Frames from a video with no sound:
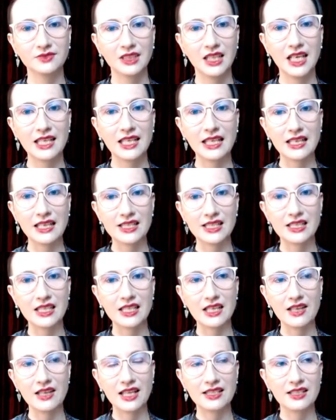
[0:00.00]
I guess
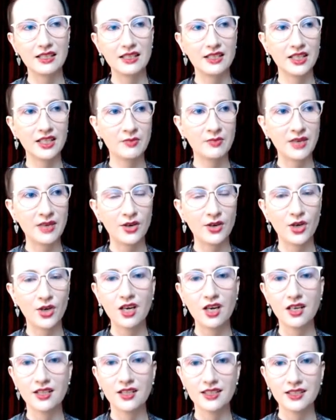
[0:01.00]
that's the thing about
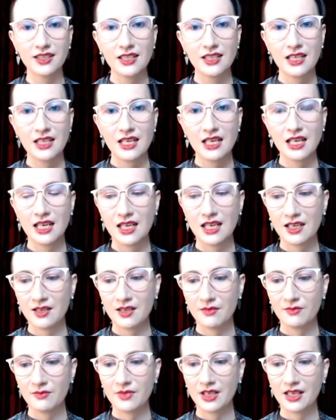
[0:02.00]
art.
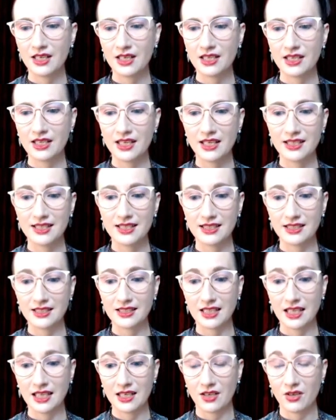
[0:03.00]
Um, it's
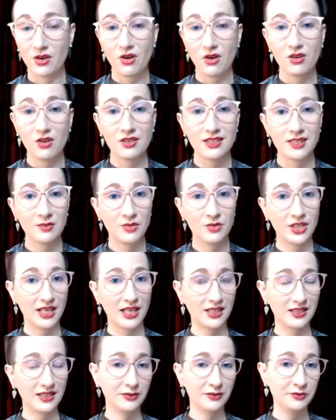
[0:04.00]
uh, all
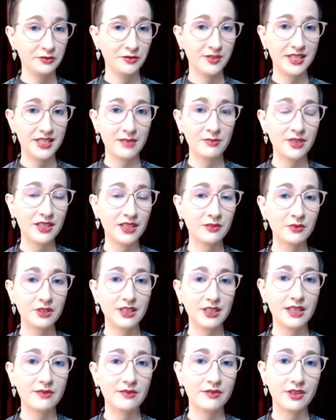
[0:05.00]
subjective. Somebody will
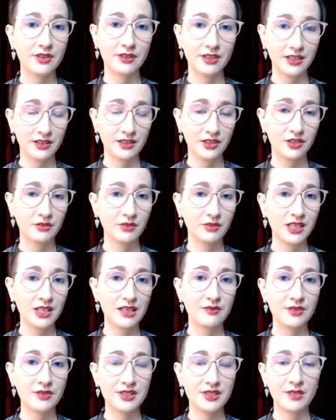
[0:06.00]
love the thing that you love
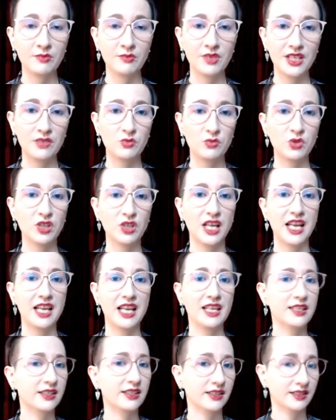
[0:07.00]
and somebody will
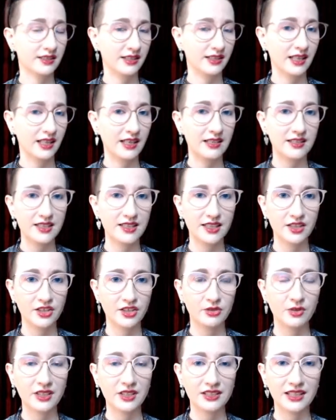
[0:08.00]
hate it. And you know
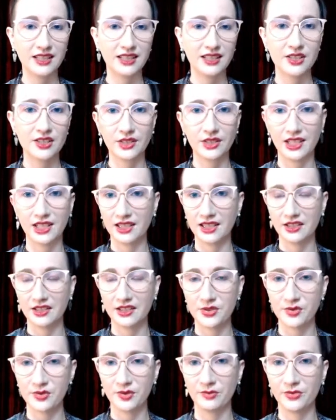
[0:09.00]
what? That's okay.
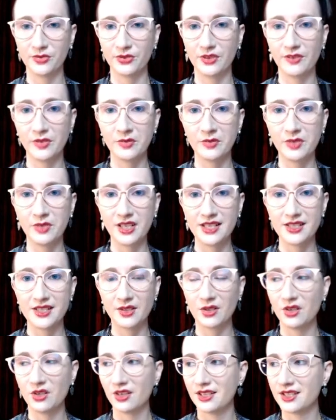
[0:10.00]
There's room for everybody so
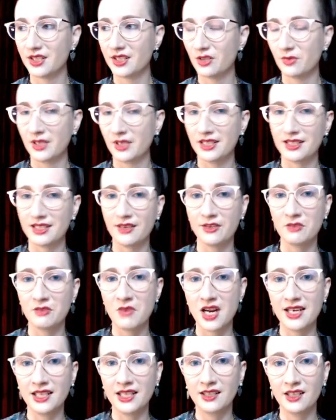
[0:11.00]
long as nobody's
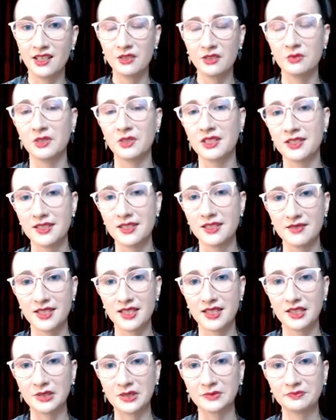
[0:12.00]
undermining the other ones.
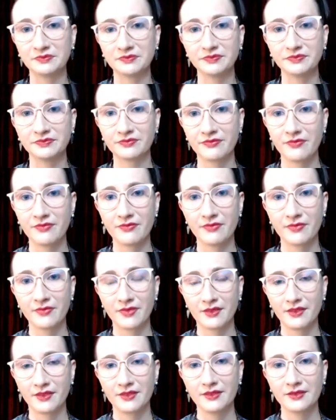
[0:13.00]
So,
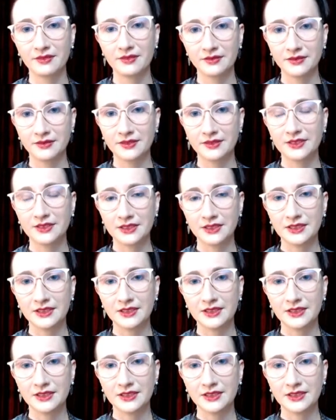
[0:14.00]
hmm.